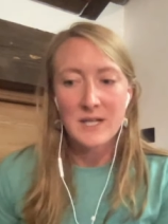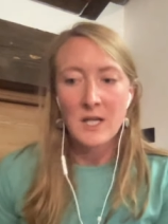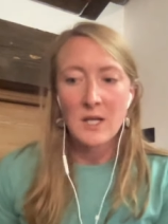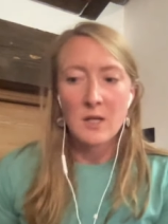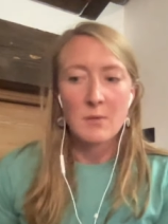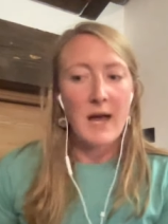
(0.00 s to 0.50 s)

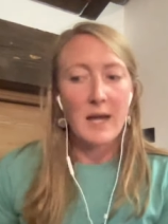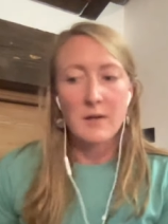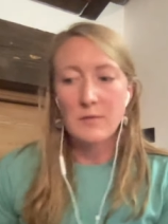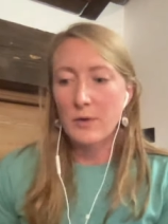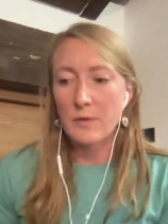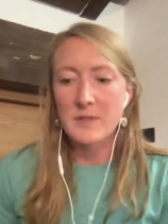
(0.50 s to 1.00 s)
back and forth
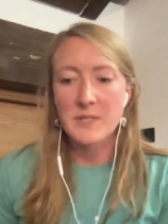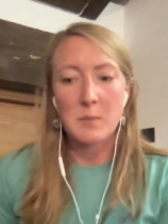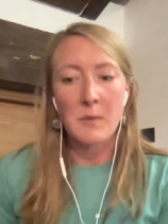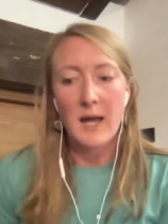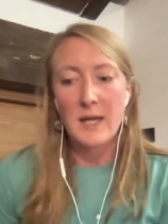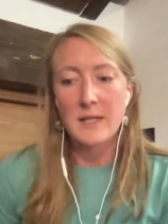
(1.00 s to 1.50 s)
with some
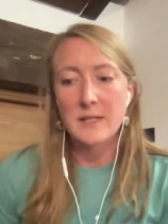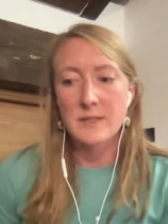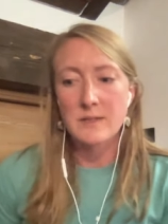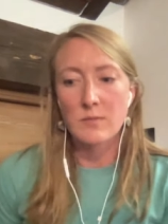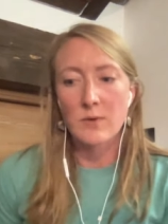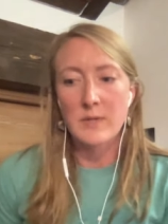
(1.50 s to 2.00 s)
guys
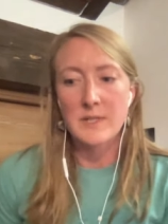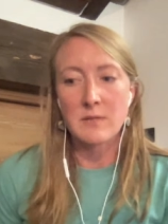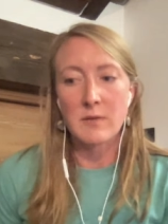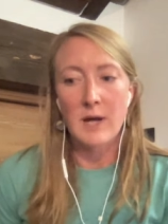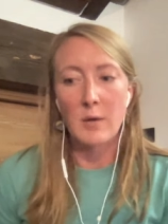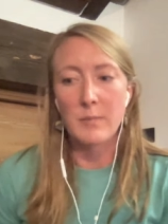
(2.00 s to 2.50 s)
once in a
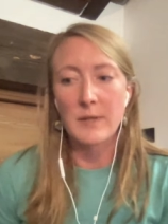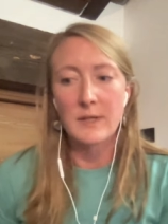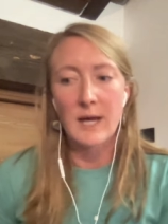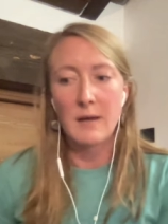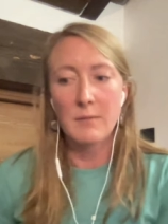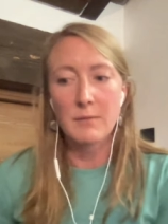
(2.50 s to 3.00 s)
while, but
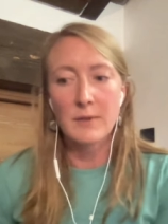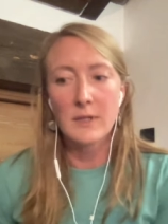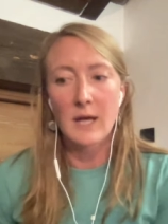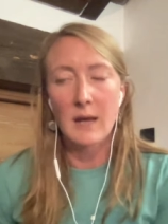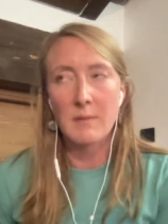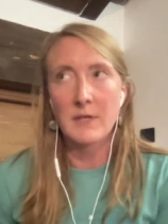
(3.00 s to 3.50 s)

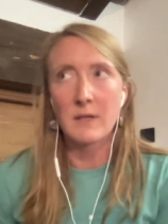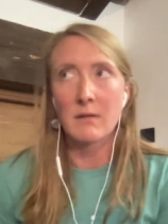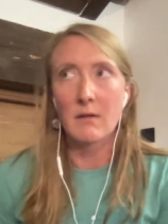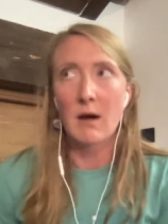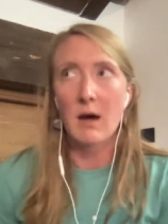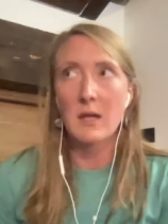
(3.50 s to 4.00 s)
I mean,
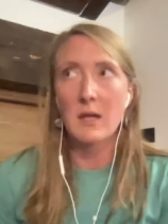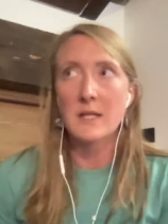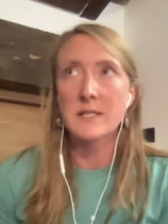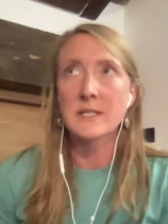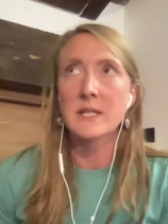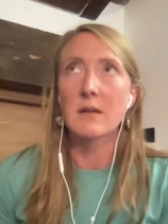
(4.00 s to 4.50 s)
honestly,
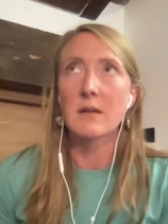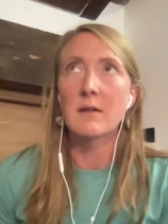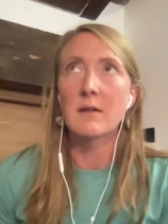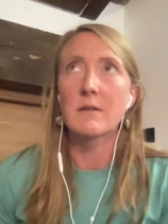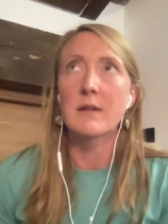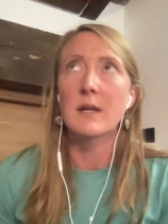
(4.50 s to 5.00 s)
other
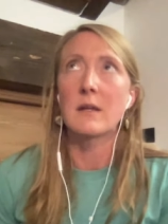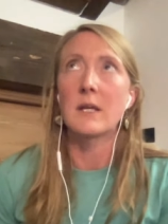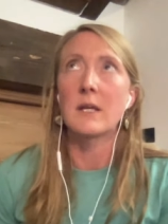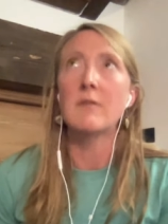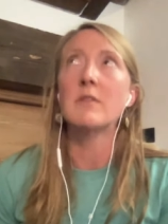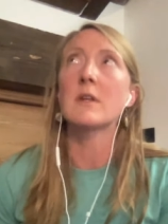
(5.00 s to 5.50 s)
than even
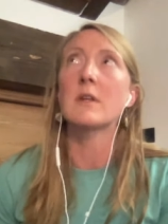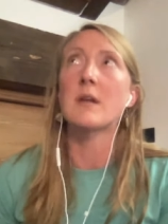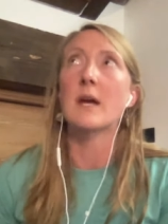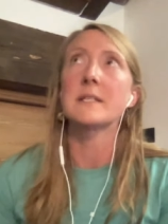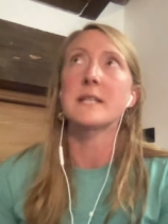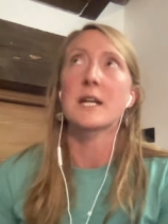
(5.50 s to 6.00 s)
the night
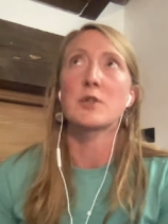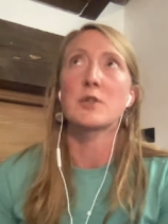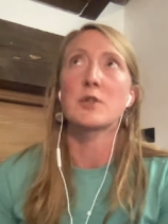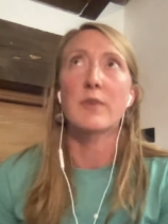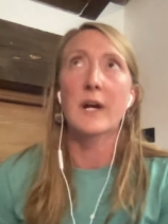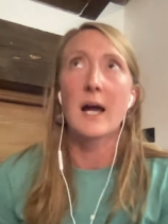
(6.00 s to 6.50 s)
section before I
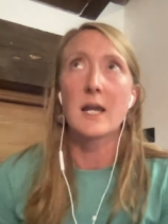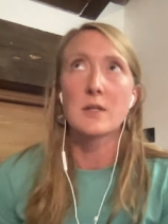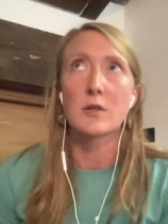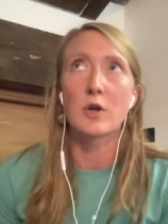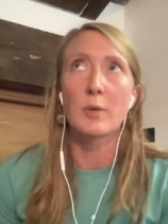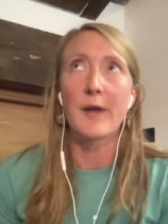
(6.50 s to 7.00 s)
got into
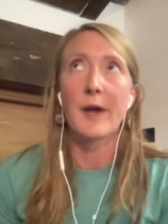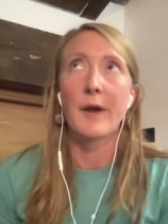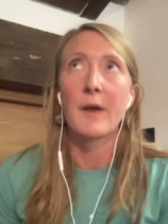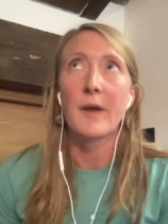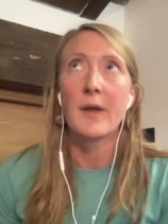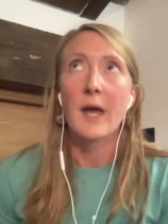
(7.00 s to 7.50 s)
Cormier,
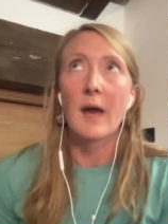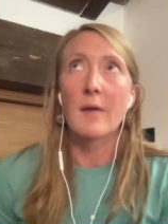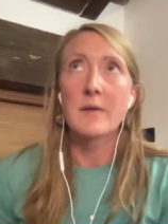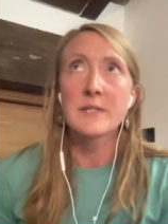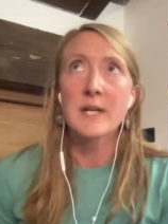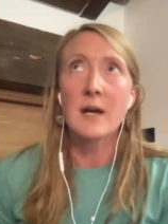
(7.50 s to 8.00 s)
I
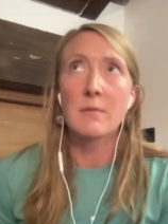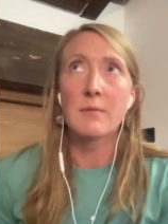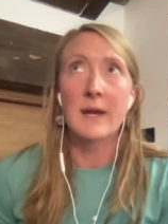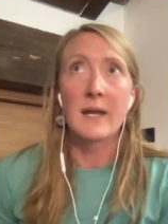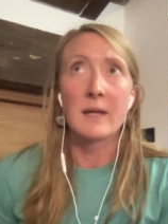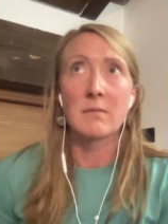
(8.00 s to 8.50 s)
would say I
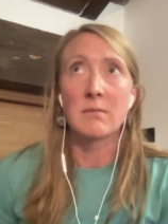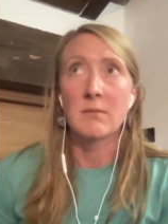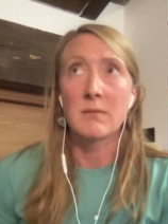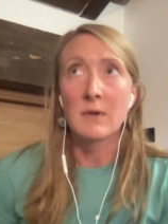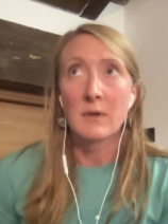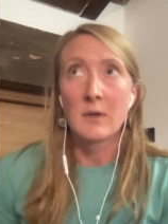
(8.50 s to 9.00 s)
ran
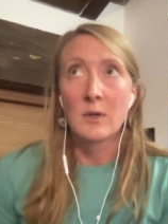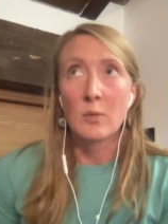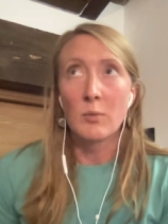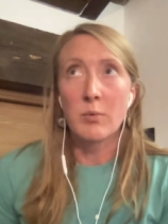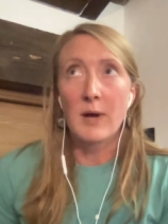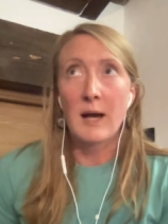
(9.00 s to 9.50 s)

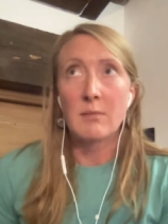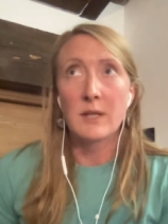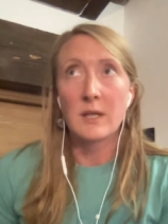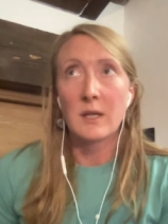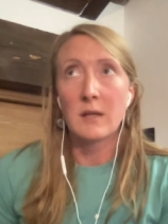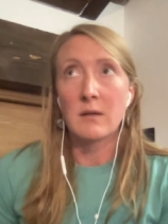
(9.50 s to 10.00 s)

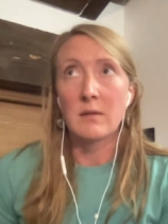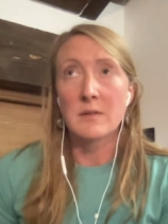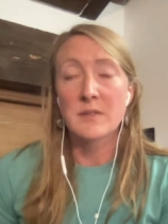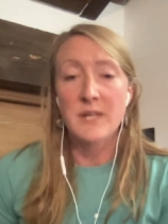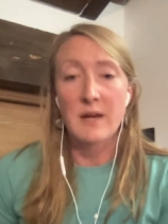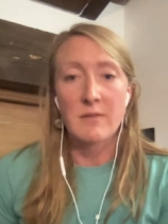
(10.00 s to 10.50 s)
probably
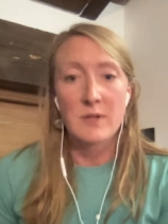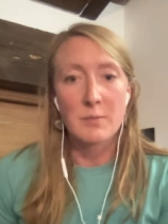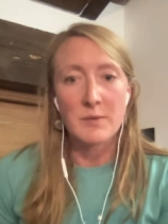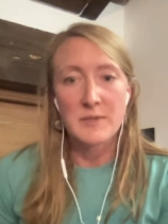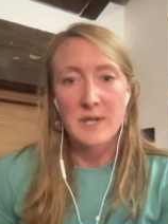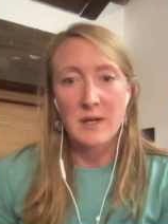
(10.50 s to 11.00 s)

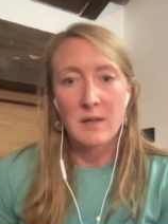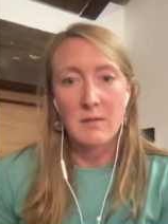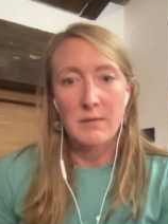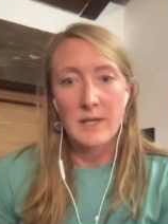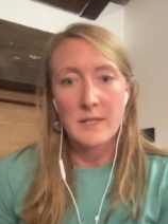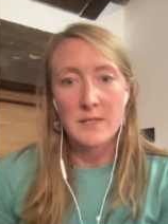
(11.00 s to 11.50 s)
70% of the
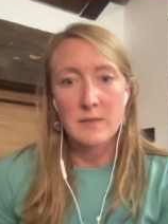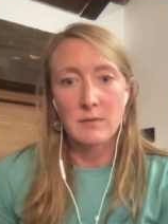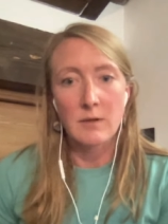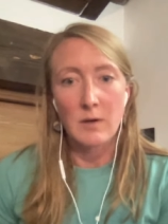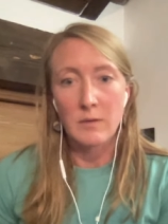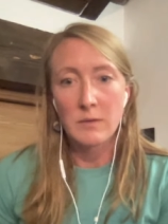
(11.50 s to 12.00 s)
race
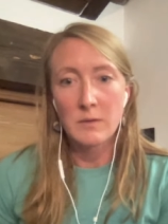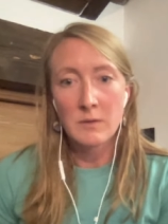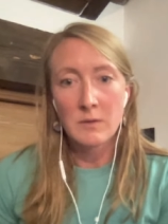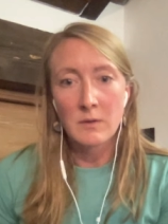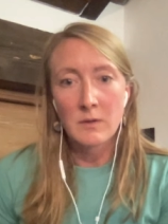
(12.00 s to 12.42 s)
alone.